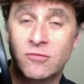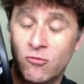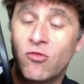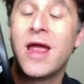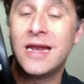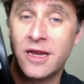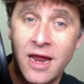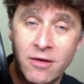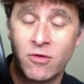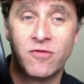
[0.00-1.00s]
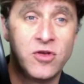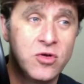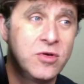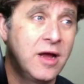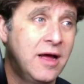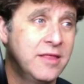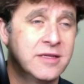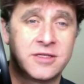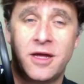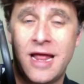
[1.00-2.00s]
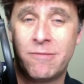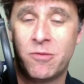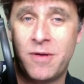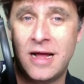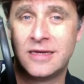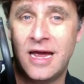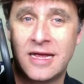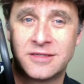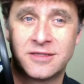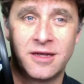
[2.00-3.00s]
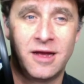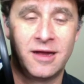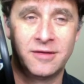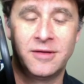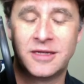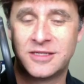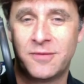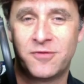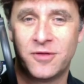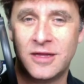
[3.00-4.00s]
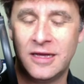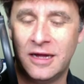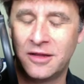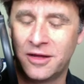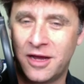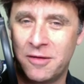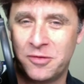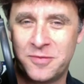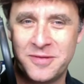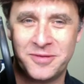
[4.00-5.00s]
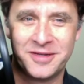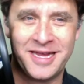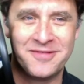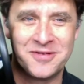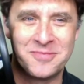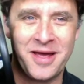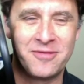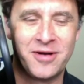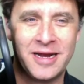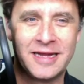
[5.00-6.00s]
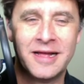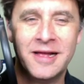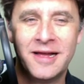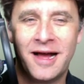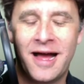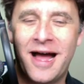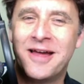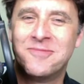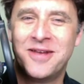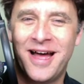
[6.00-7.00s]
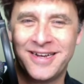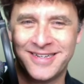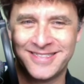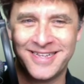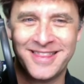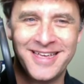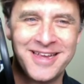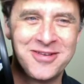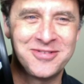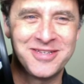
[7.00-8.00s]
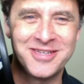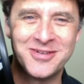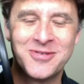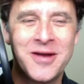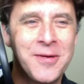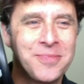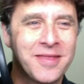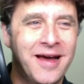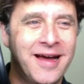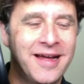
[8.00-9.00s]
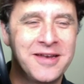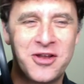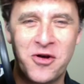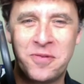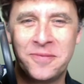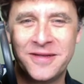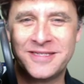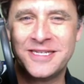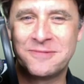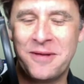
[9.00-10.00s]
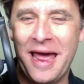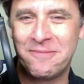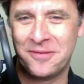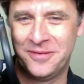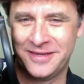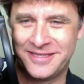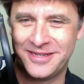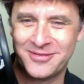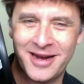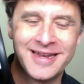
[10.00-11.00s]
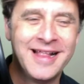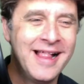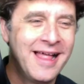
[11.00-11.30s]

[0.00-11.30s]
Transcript: rated, and reviewed this on Apple Podcasts, except for the couple people that gave it a bad rating. I'm not going to say thank you to you. No publicity is bad publicity, right?